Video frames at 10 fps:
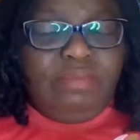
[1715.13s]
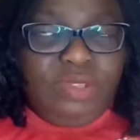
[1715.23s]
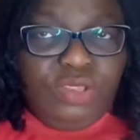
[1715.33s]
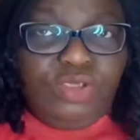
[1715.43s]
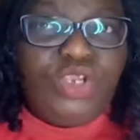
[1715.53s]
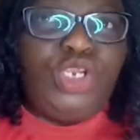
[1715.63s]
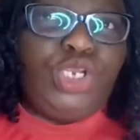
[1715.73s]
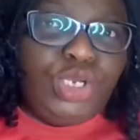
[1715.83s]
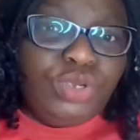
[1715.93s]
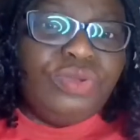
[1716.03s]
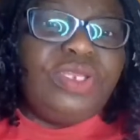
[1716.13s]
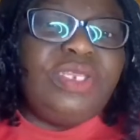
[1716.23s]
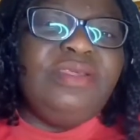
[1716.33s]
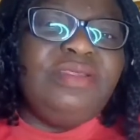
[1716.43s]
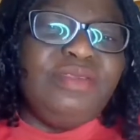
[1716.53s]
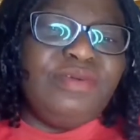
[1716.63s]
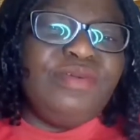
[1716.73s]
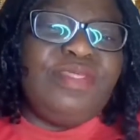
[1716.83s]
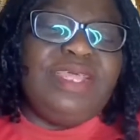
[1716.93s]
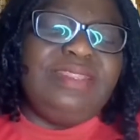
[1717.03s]
you should
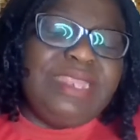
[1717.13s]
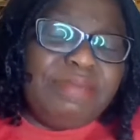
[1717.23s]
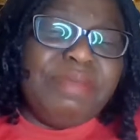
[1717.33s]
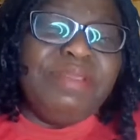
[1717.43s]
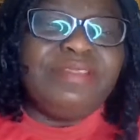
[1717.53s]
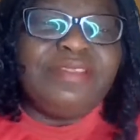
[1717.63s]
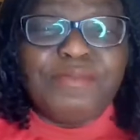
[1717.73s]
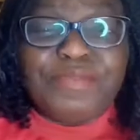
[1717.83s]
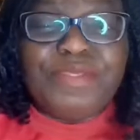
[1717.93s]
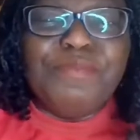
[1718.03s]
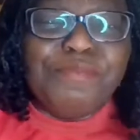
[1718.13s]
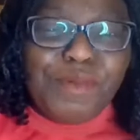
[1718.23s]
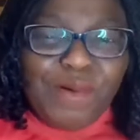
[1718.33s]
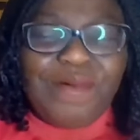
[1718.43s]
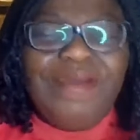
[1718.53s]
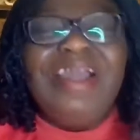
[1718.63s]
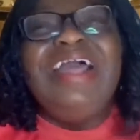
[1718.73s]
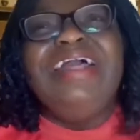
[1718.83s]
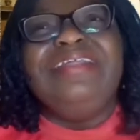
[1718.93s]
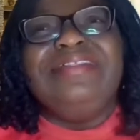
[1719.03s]
know that there may be something more
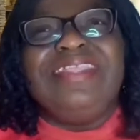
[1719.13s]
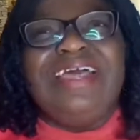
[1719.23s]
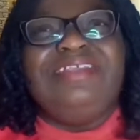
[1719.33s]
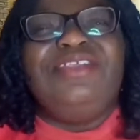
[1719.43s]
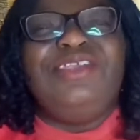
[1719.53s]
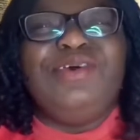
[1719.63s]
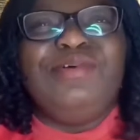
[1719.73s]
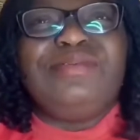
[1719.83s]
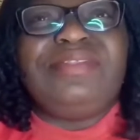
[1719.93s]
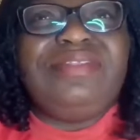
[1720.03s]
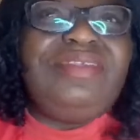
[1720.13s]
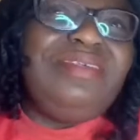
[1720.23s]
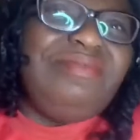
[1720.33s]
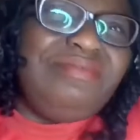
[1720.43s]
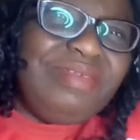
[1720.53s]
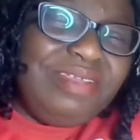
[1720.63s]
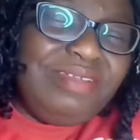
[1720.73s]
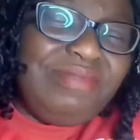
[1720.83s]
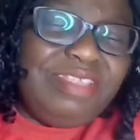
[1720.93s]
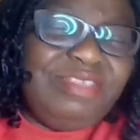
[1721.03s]
than just
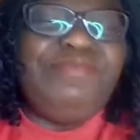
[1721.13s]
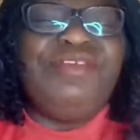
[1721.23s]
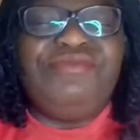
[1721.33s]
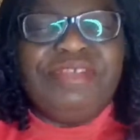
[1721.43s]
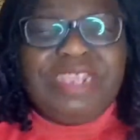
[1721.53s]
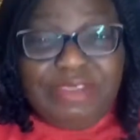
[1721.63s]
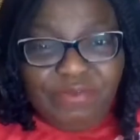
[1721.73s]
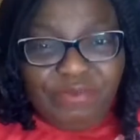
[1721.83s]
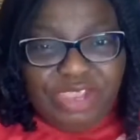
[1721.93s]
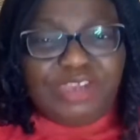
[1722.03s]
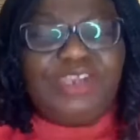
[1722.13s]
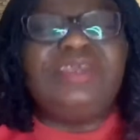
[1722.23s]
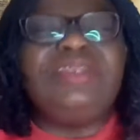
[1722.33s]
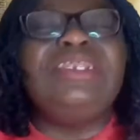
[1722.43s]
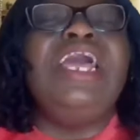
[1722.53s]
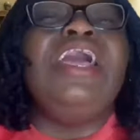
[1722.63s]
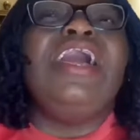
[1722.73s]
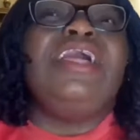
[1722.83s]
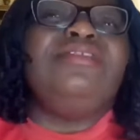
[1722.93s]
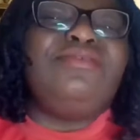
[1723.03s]
a respiratory infection,
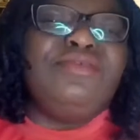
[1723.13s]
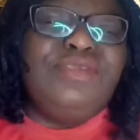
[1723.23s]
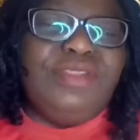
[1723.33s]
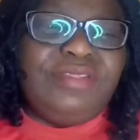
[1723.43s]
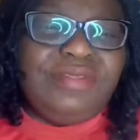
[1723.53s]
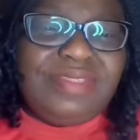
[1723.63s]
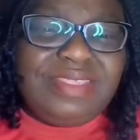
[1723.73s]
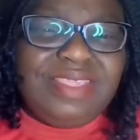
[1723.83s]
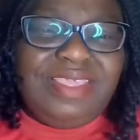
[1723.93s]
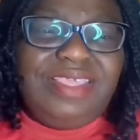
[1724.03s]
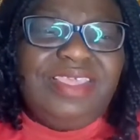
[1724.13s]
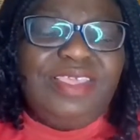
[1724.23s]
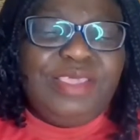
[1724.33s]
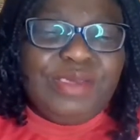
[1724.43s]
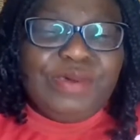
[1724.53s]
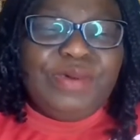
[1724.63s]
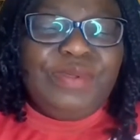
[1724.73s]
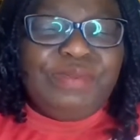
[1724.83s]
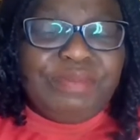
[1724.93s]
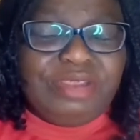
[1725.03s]
and so you need to see your
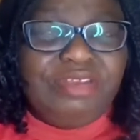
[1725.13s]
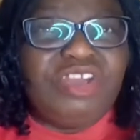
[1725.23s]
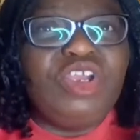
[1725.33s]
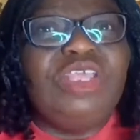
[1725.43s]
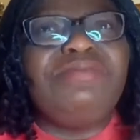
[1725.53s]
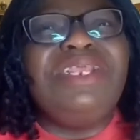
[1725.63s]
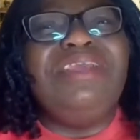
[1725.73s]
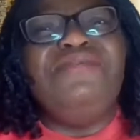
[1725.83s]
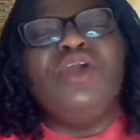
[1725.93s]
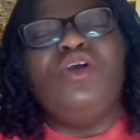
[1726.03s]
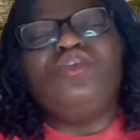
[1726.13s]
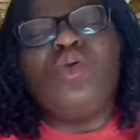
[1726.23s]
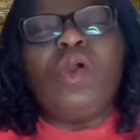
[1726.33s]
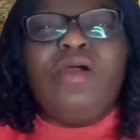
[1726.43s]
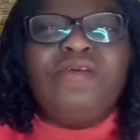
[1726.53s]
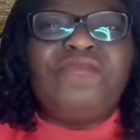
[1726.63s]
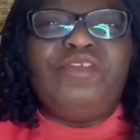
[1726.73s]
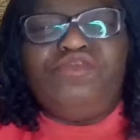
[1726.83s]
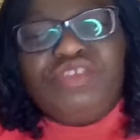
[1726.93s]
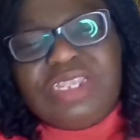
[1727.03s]
pediatrician, especially if they also cough,
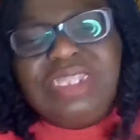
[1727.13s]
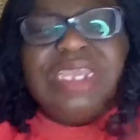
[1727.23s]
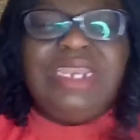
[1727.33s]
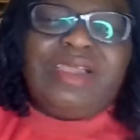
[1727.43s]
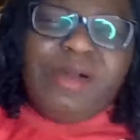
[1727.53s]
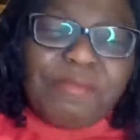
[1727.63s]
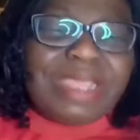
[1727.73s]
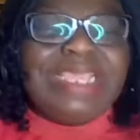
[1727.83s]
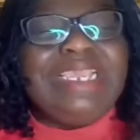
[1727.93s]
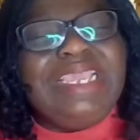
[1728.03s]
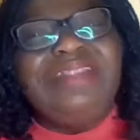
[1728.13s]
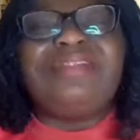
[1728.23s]
you treat it, then they come back again.